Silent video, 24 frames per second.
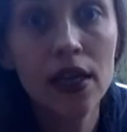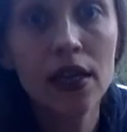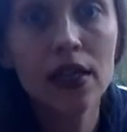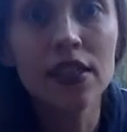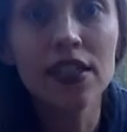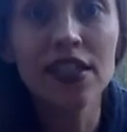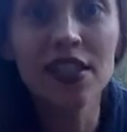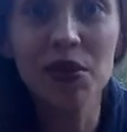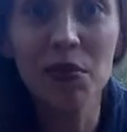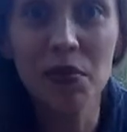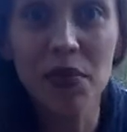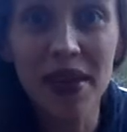
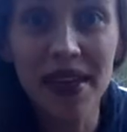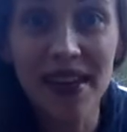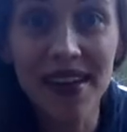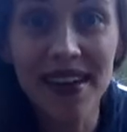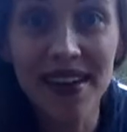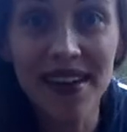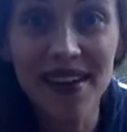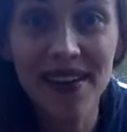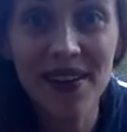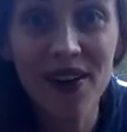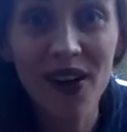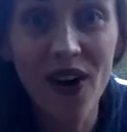to be
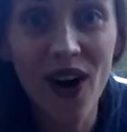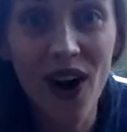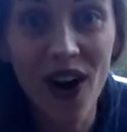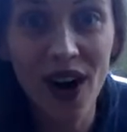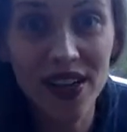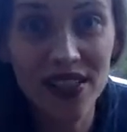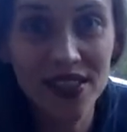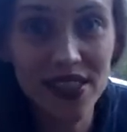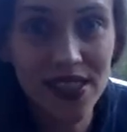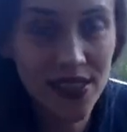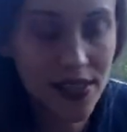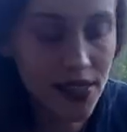
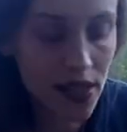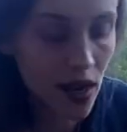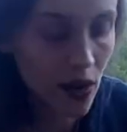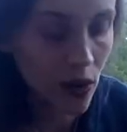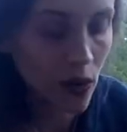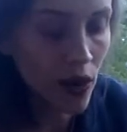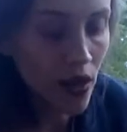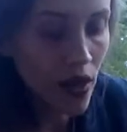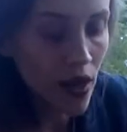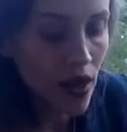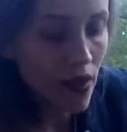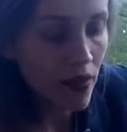caught. So
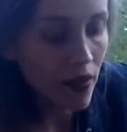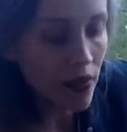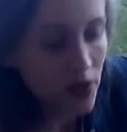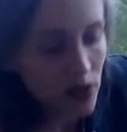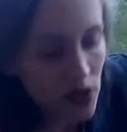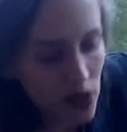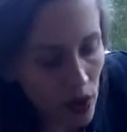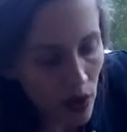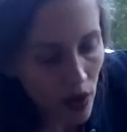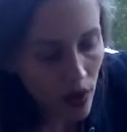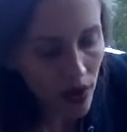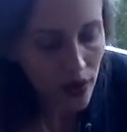let's
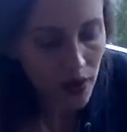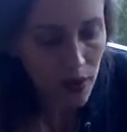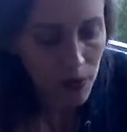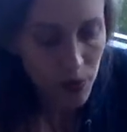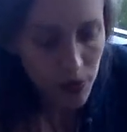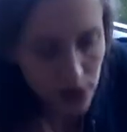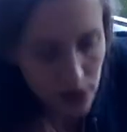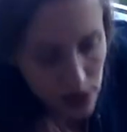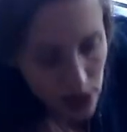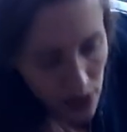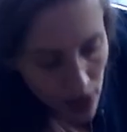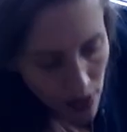go ahead and put
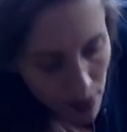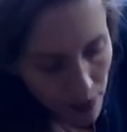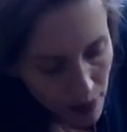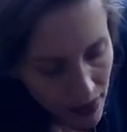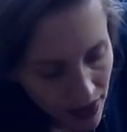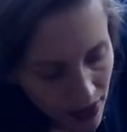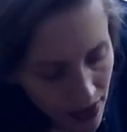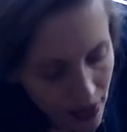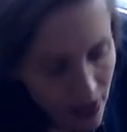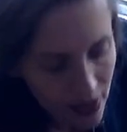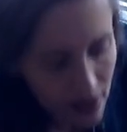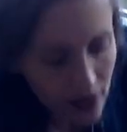some
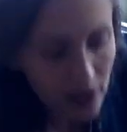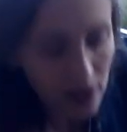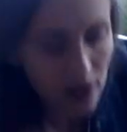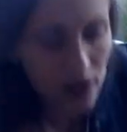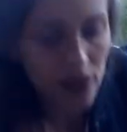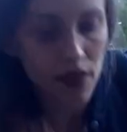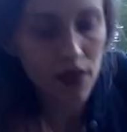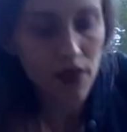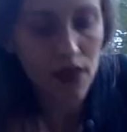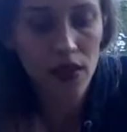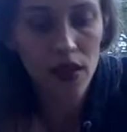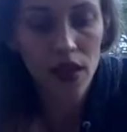in
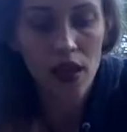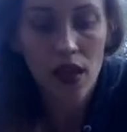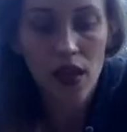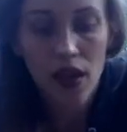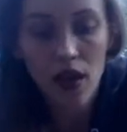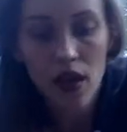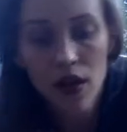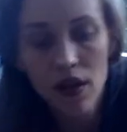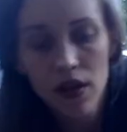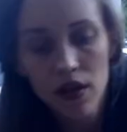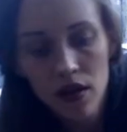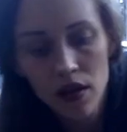the
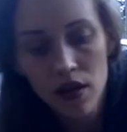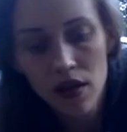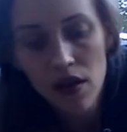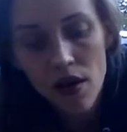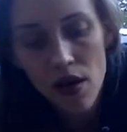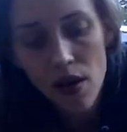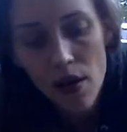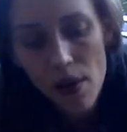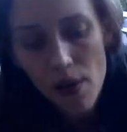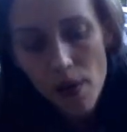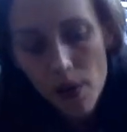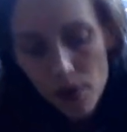
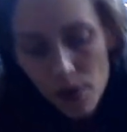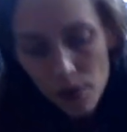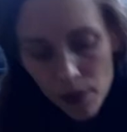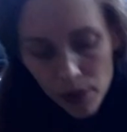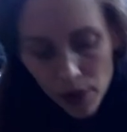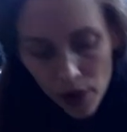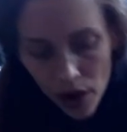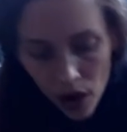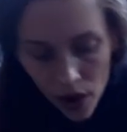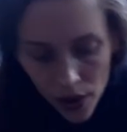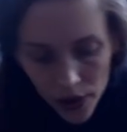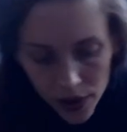
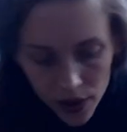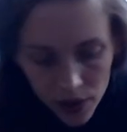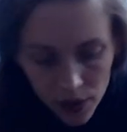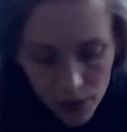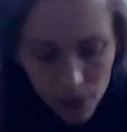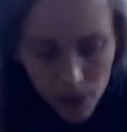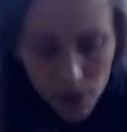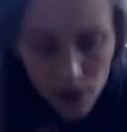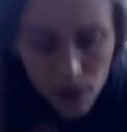bottom